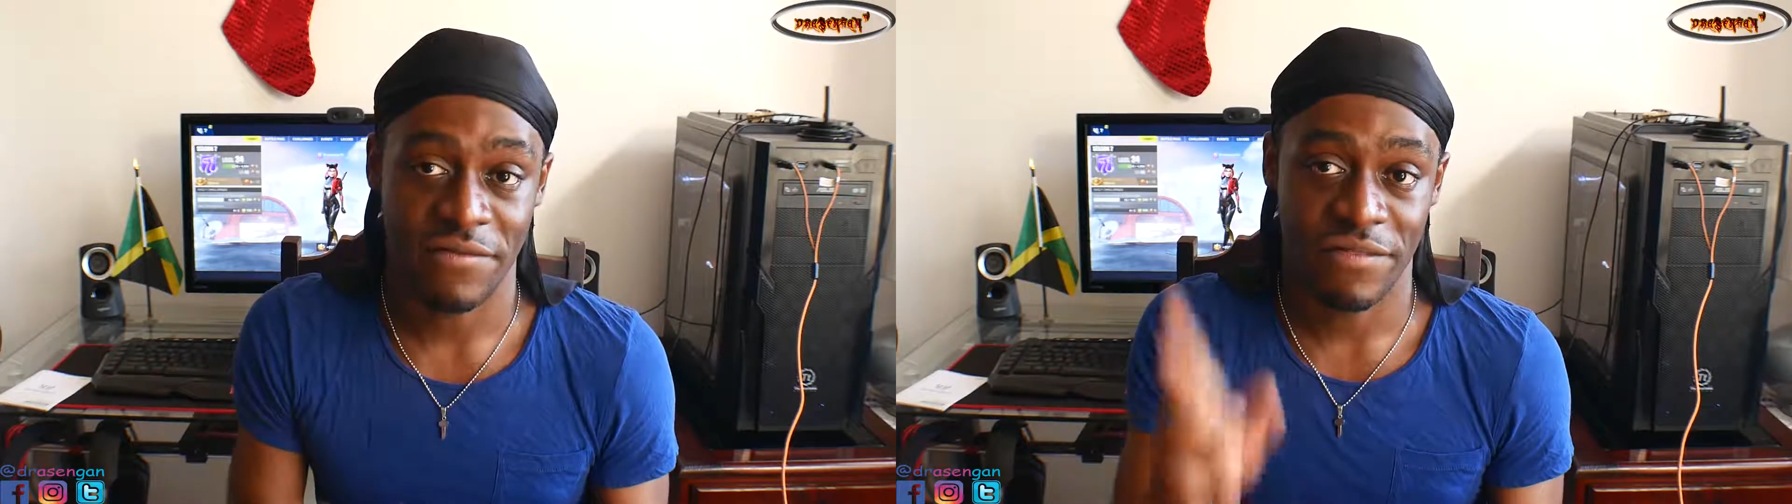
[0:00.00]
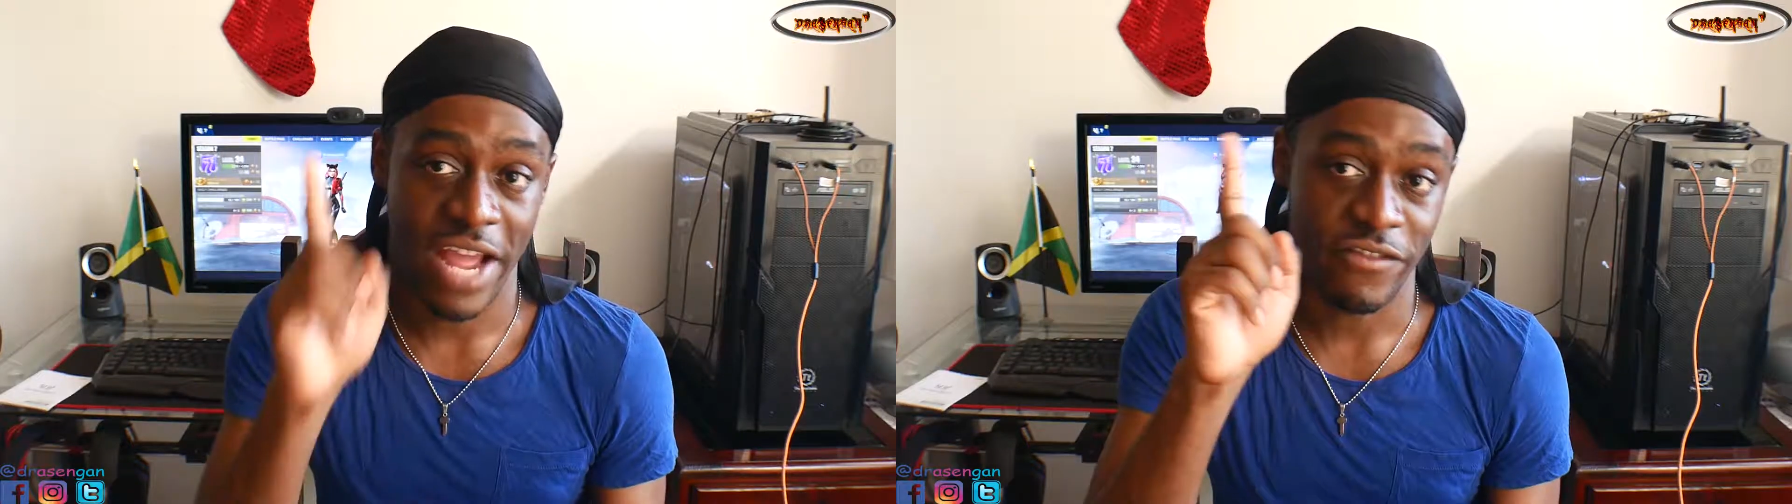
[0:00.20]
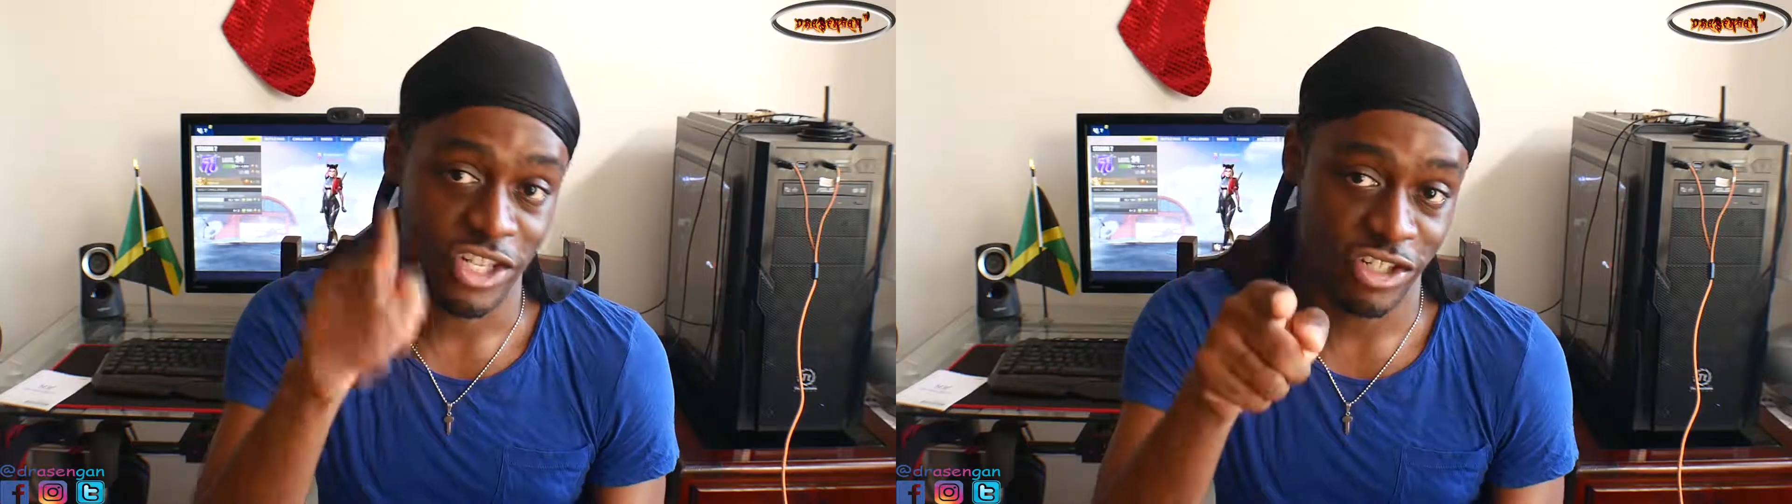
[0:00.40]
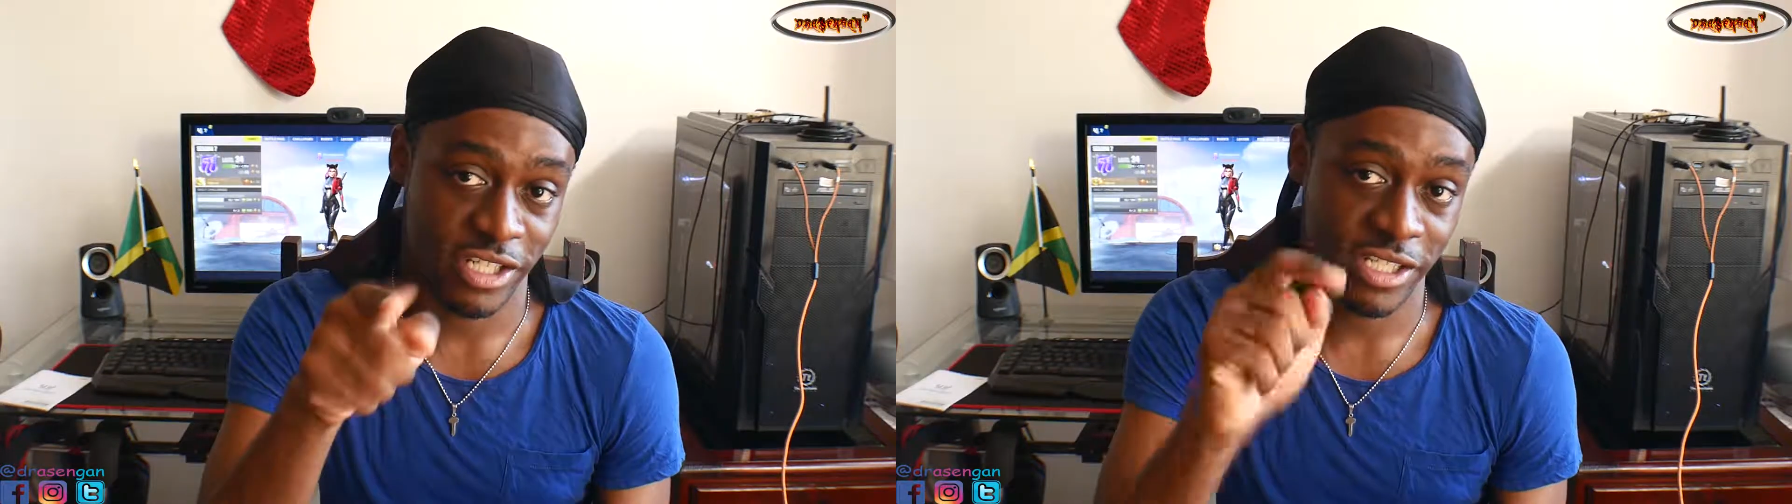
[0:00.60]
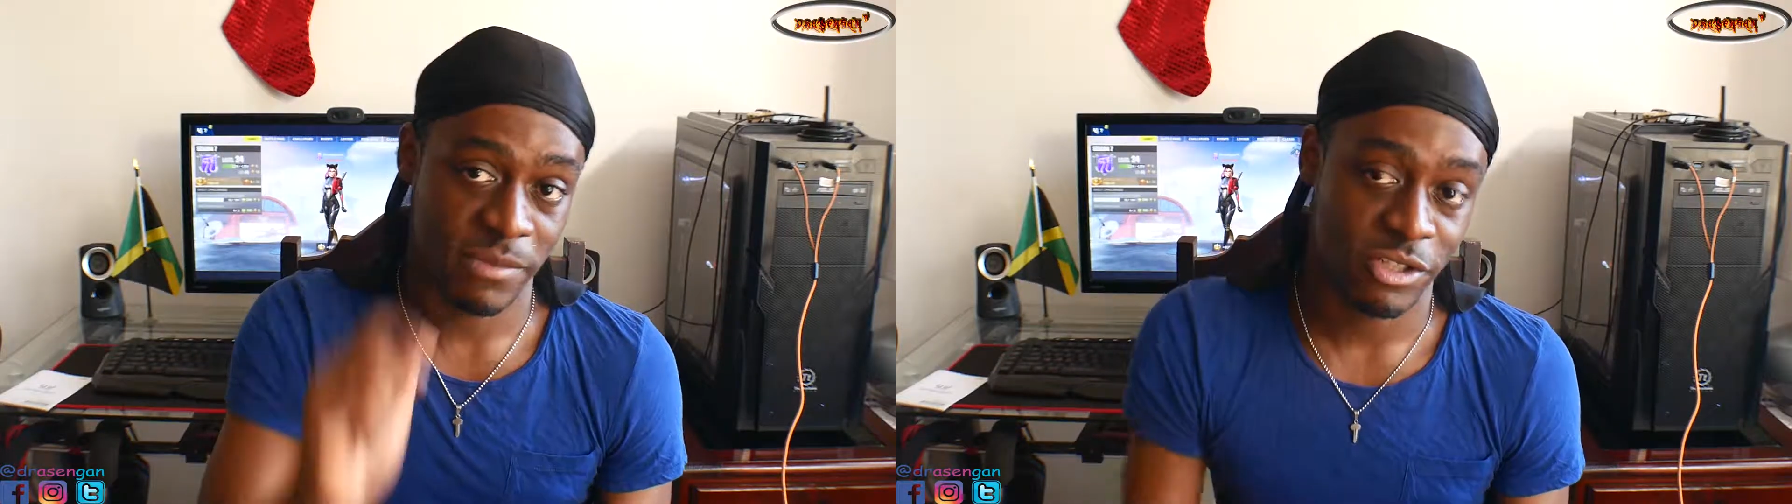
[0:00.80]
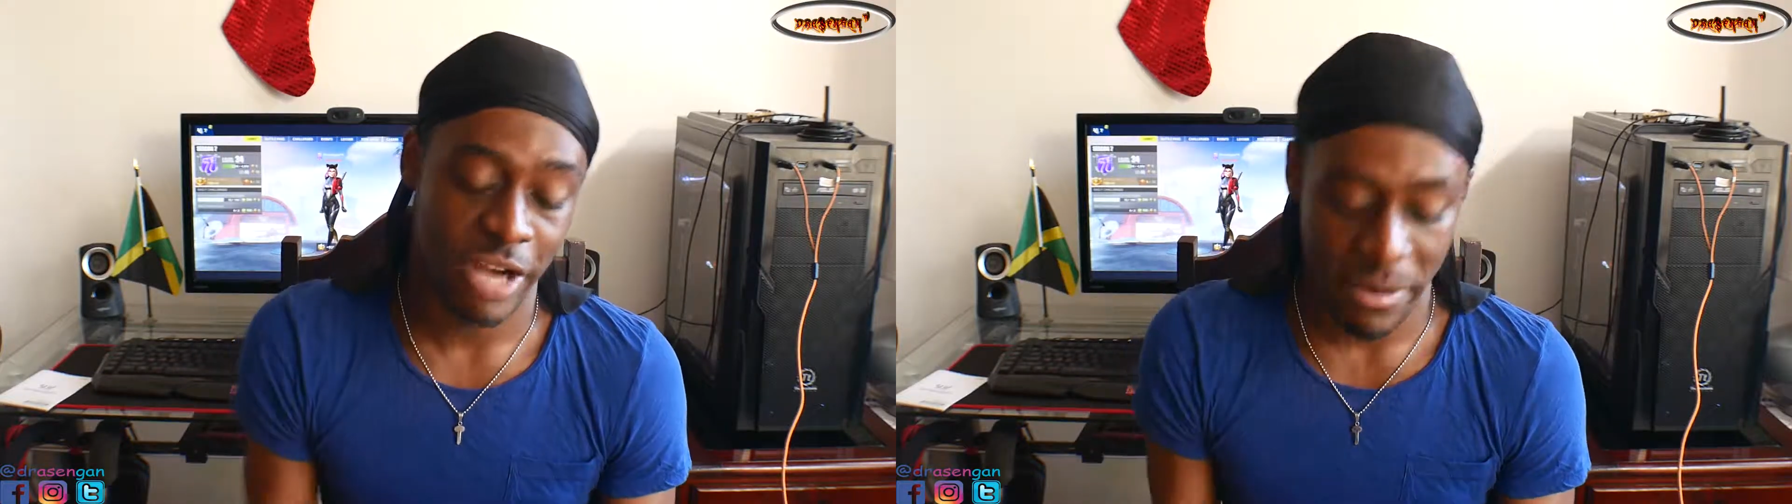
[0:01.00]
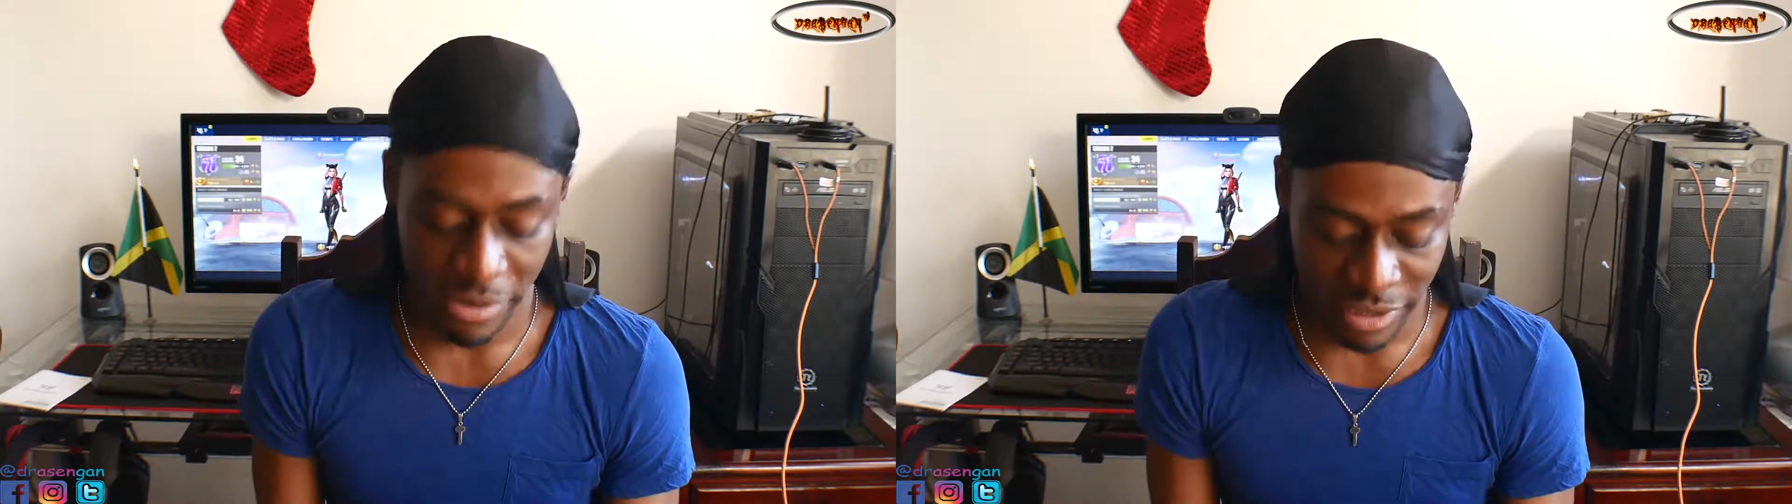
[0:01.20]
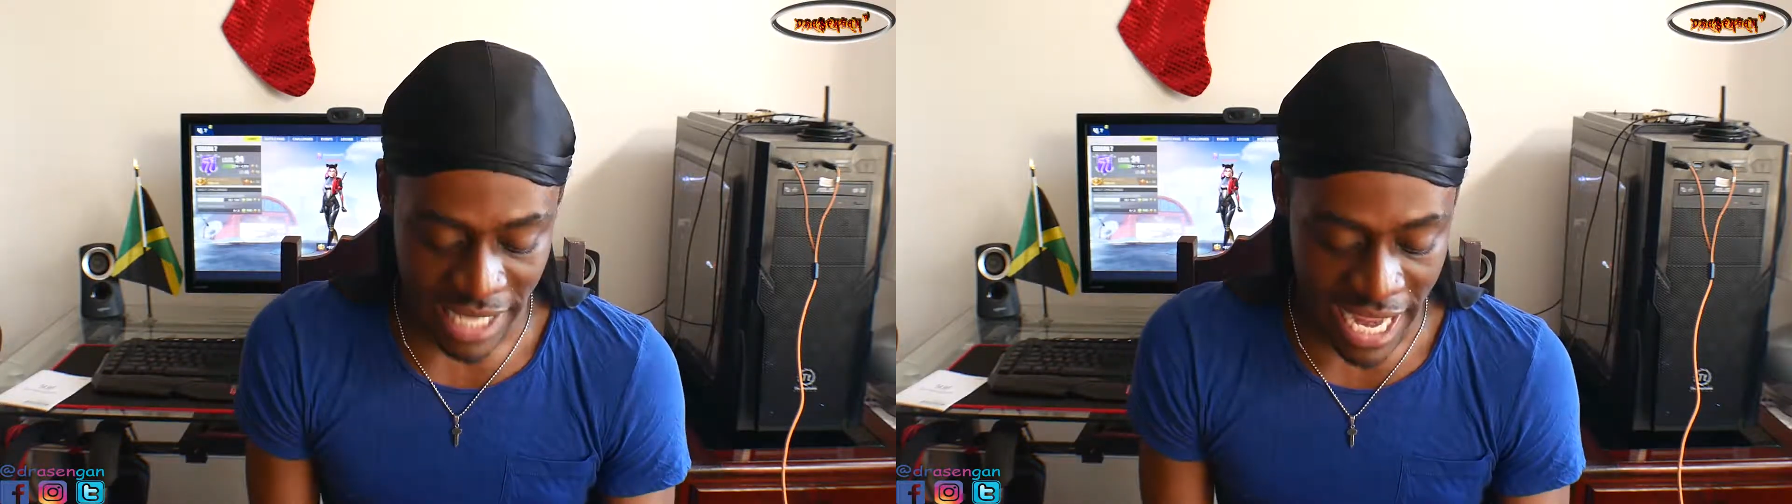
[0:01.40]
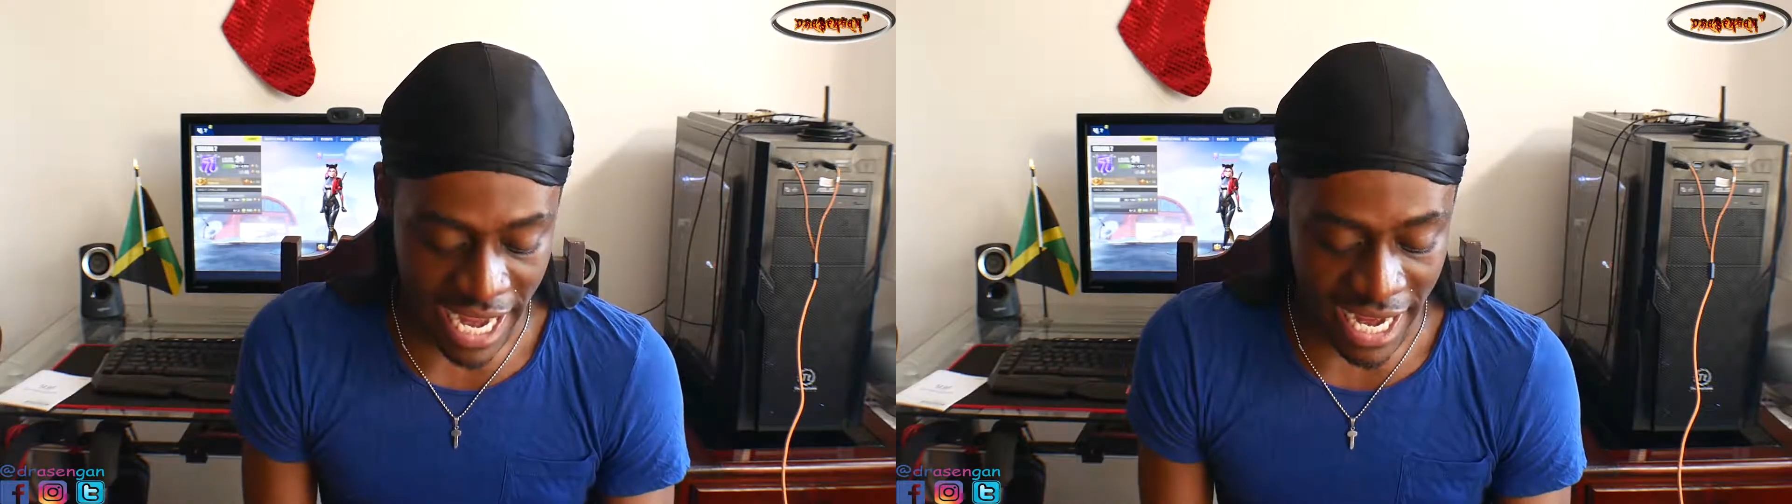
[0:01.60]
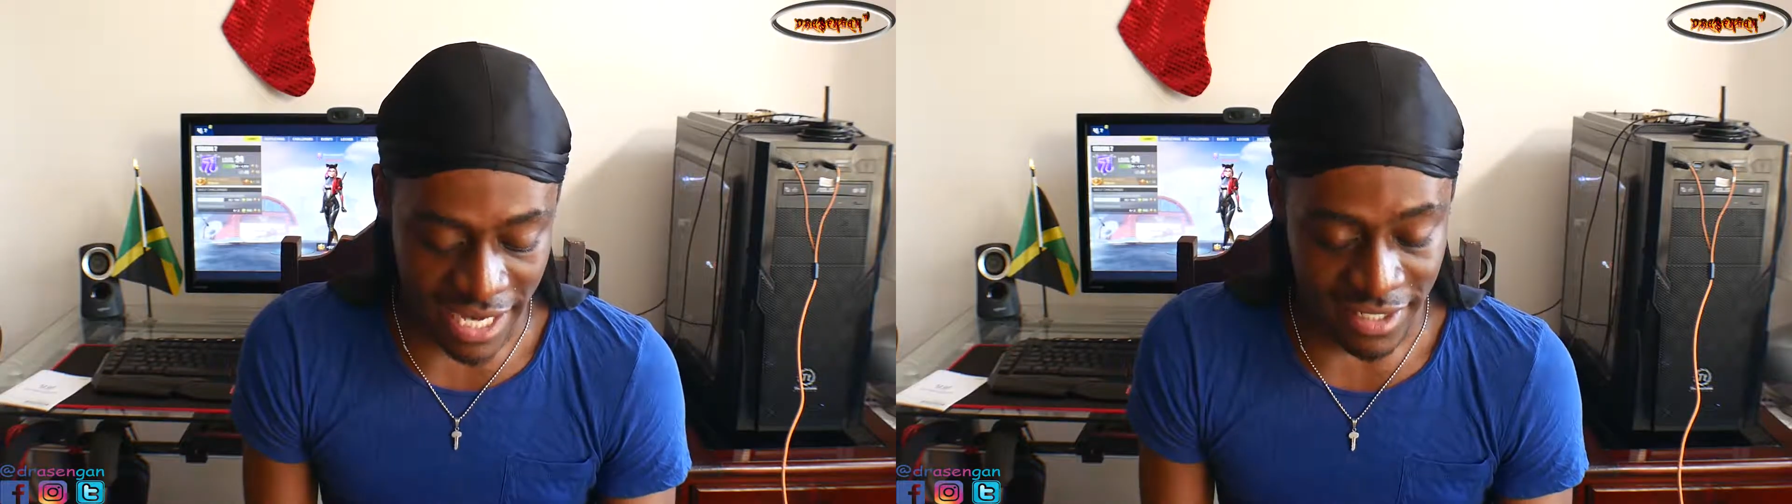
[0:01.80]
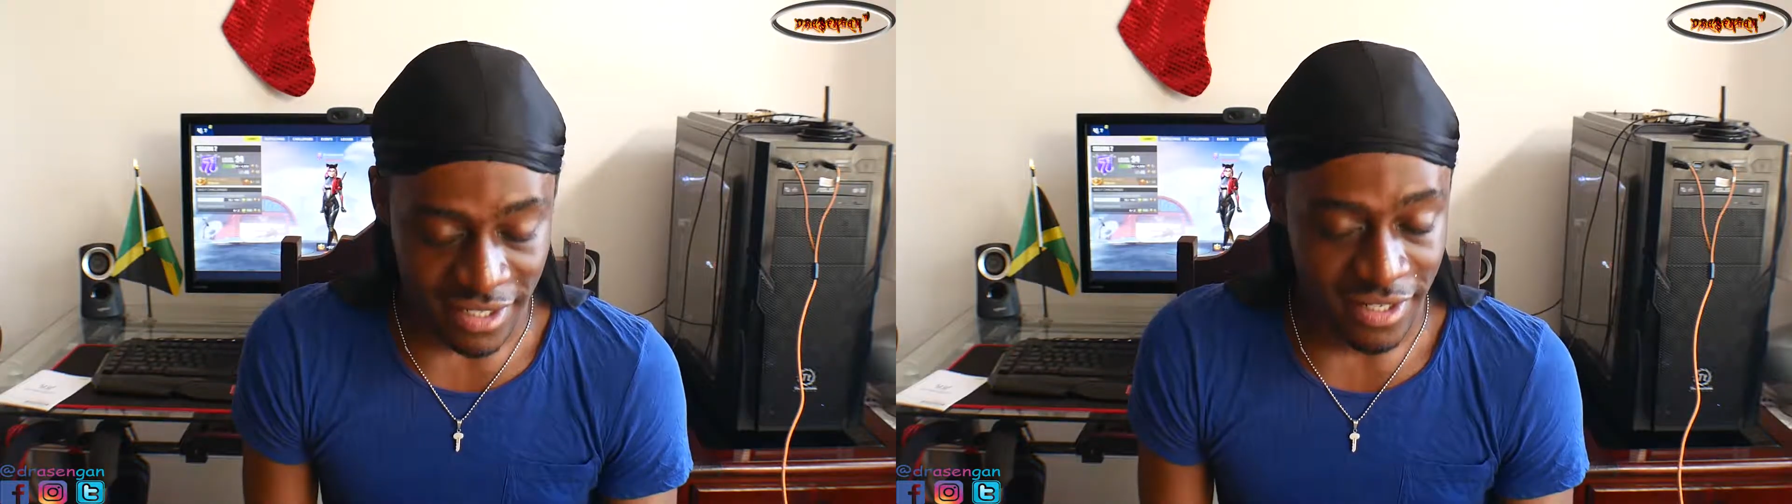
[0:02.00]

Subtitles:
500 subscribers, and